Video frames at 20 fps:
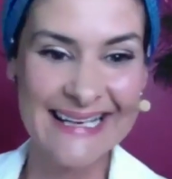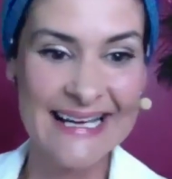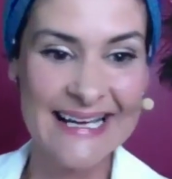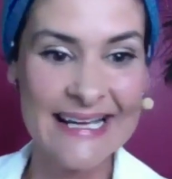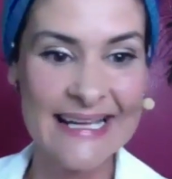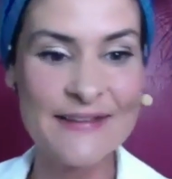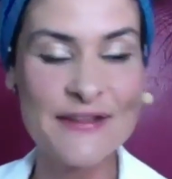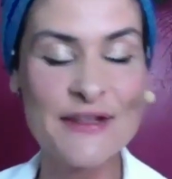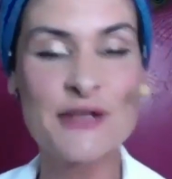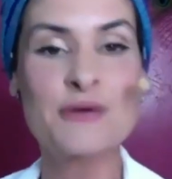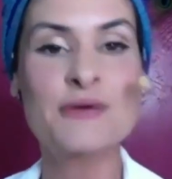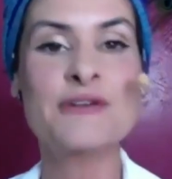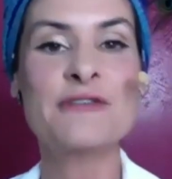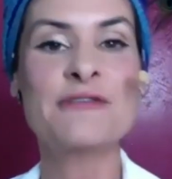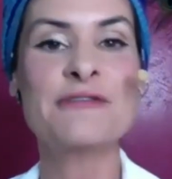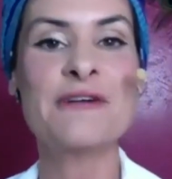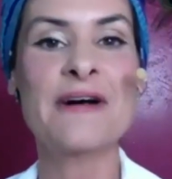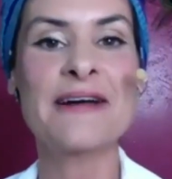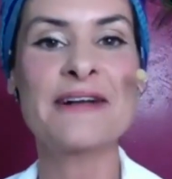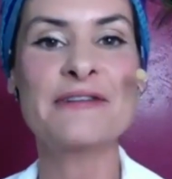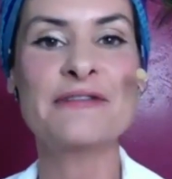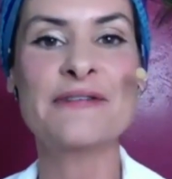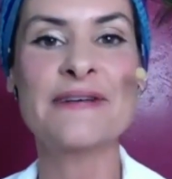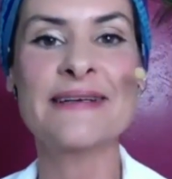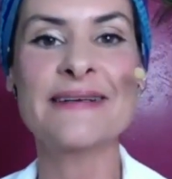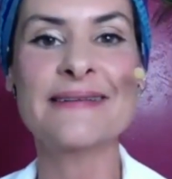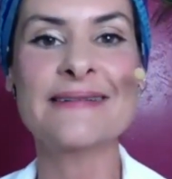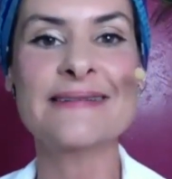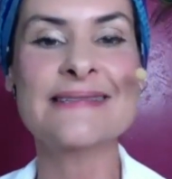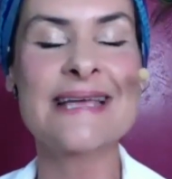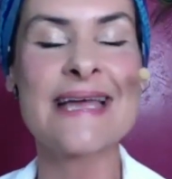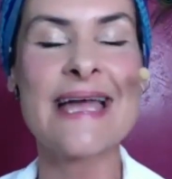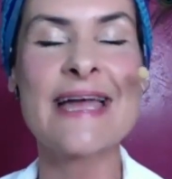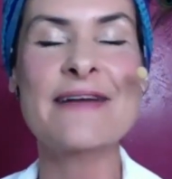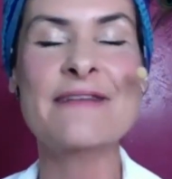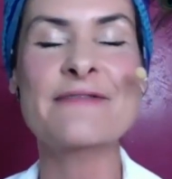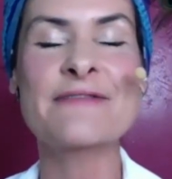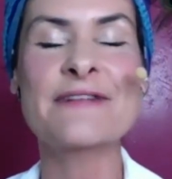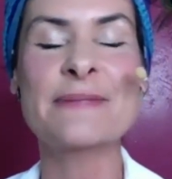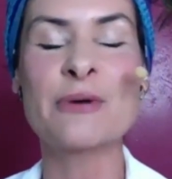In the unified field,
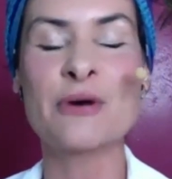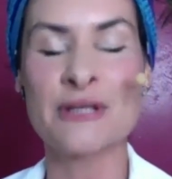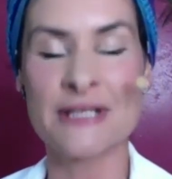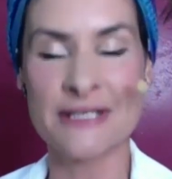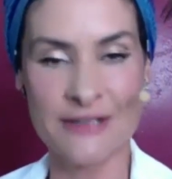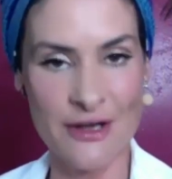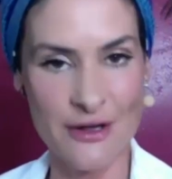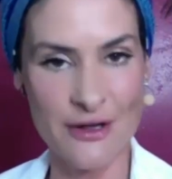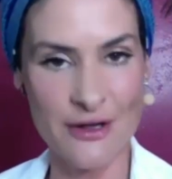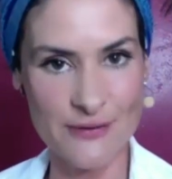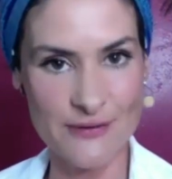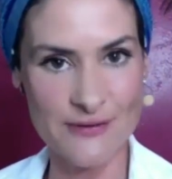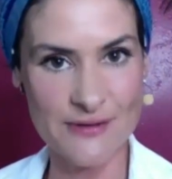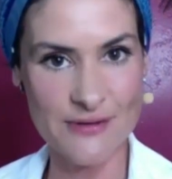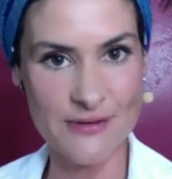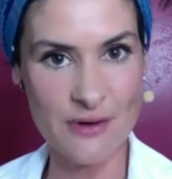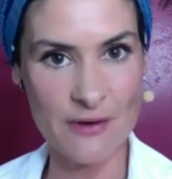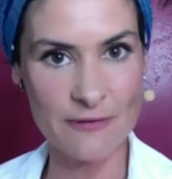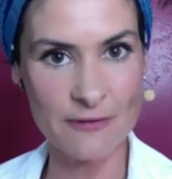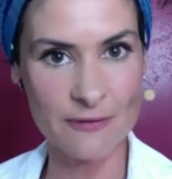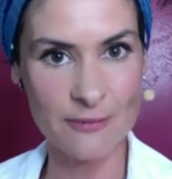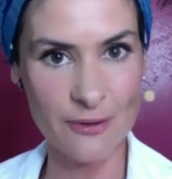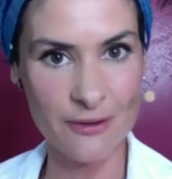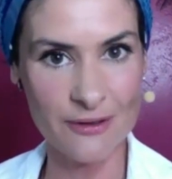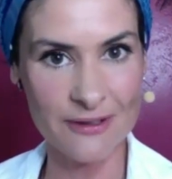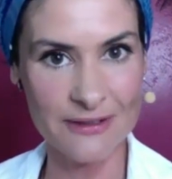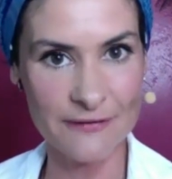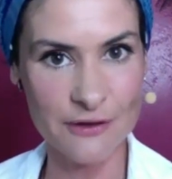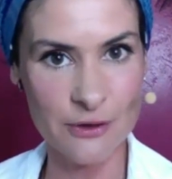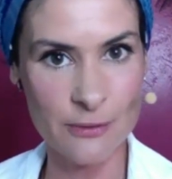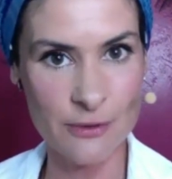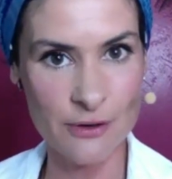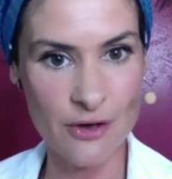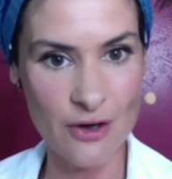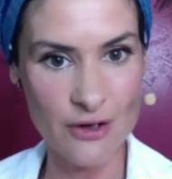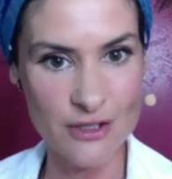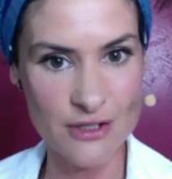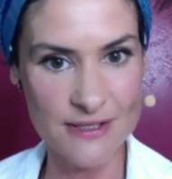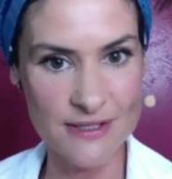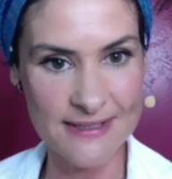everybody knows the sovereign model of human
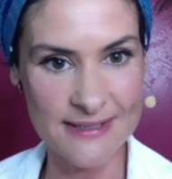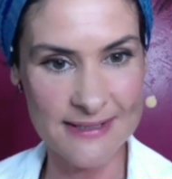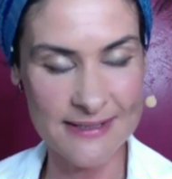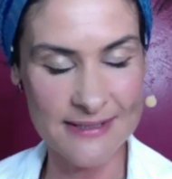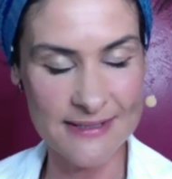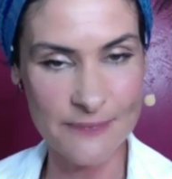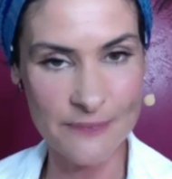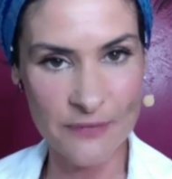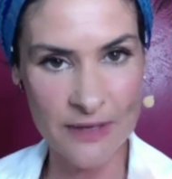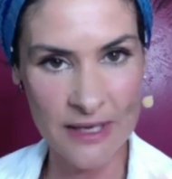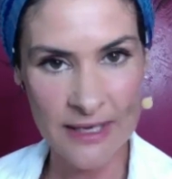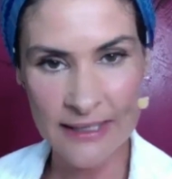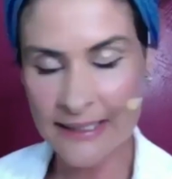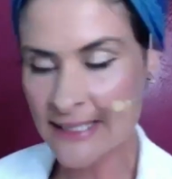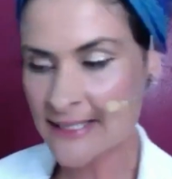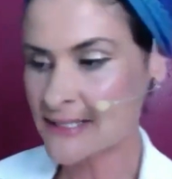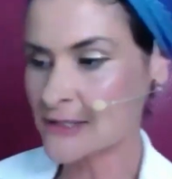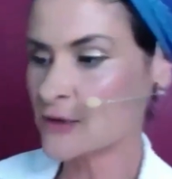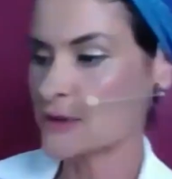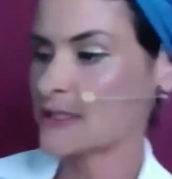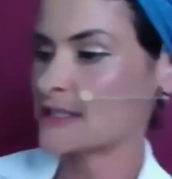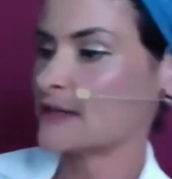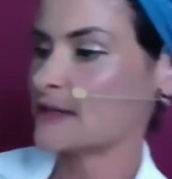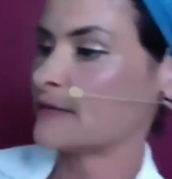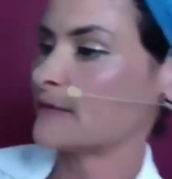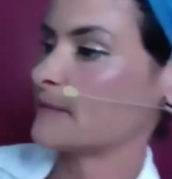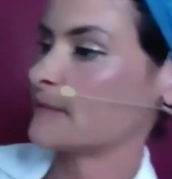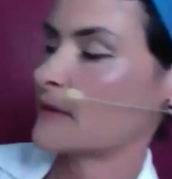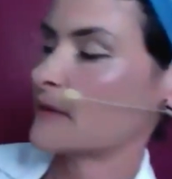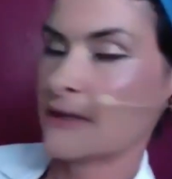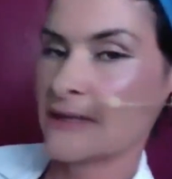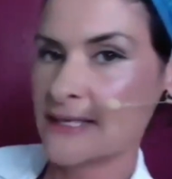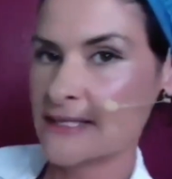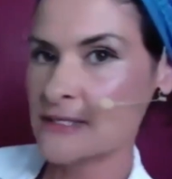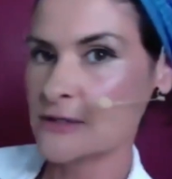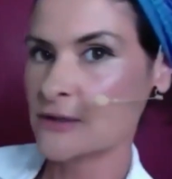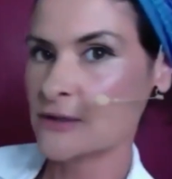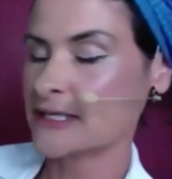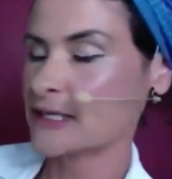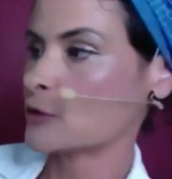consciousness. Let's look at
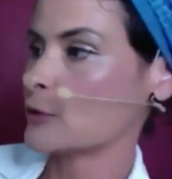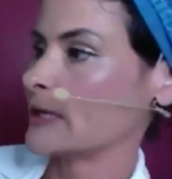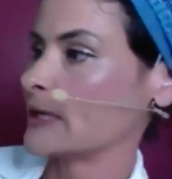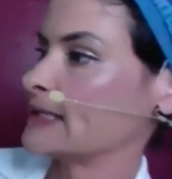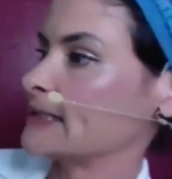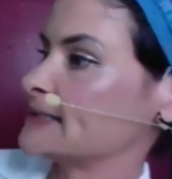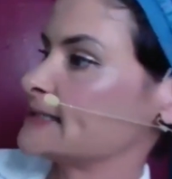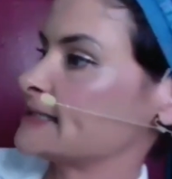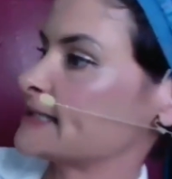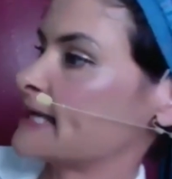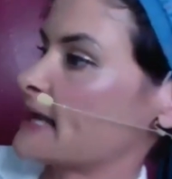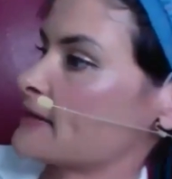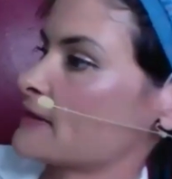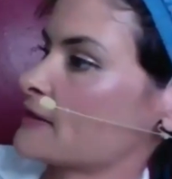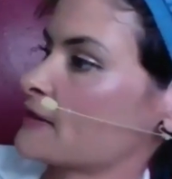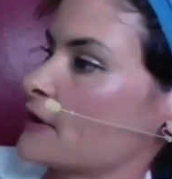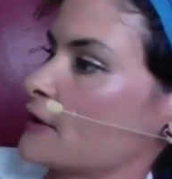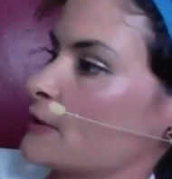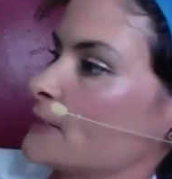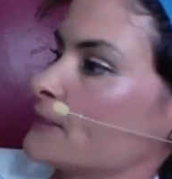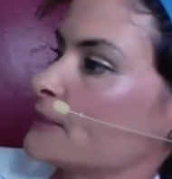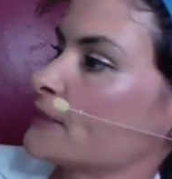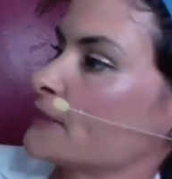it quickly together, though.